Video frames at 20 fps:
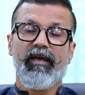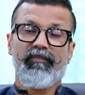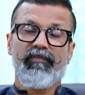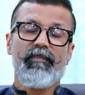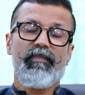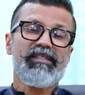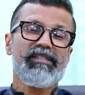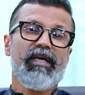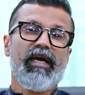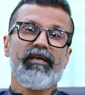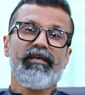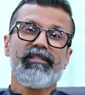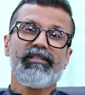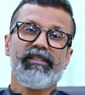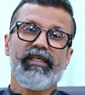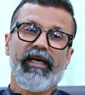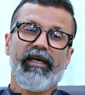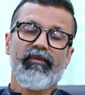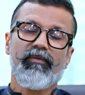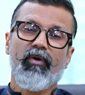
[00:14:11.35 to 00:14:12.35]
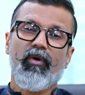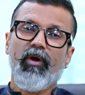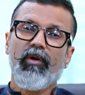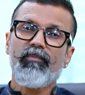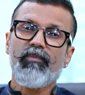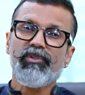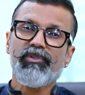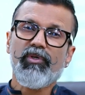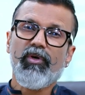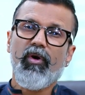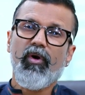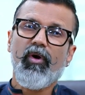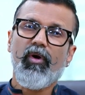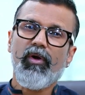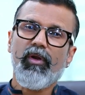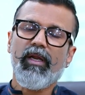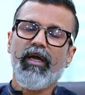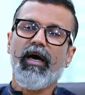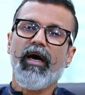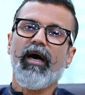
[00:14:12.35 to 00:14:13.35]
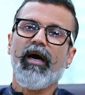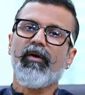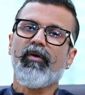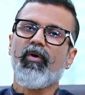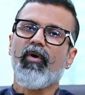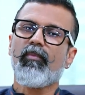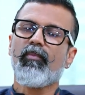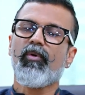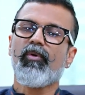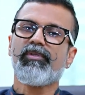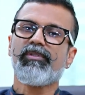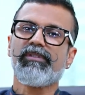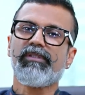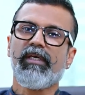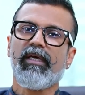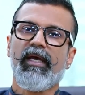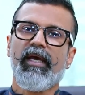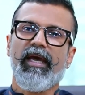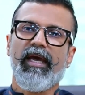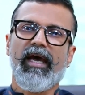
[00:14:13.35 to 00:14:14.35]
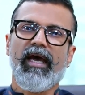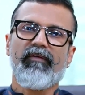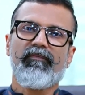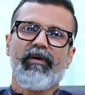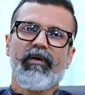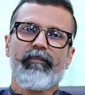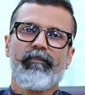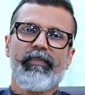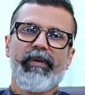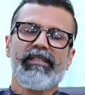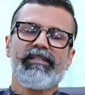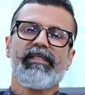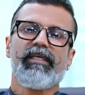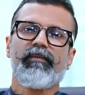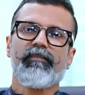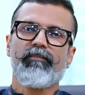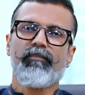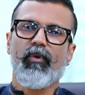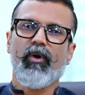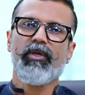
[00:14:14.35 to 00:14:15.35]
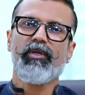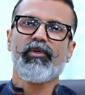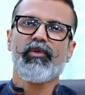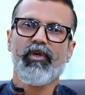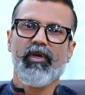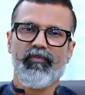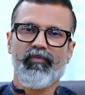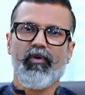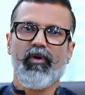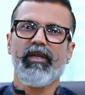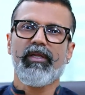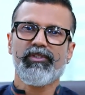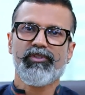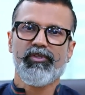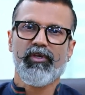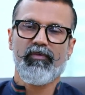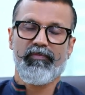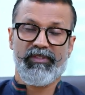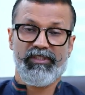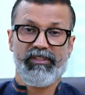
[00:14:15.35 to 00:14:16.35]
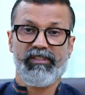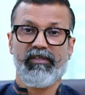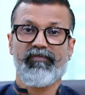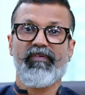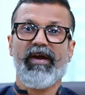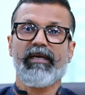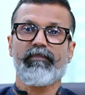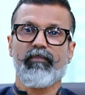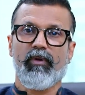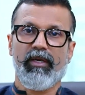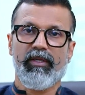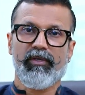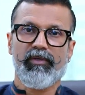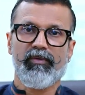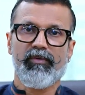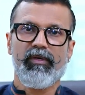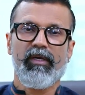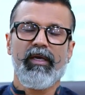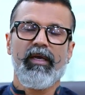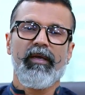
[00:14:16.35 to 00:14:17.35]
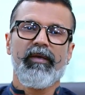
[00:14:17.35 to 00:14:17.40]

We must understand almost all our hormones have a basic molecule of cholesterol, which is a fat molecule.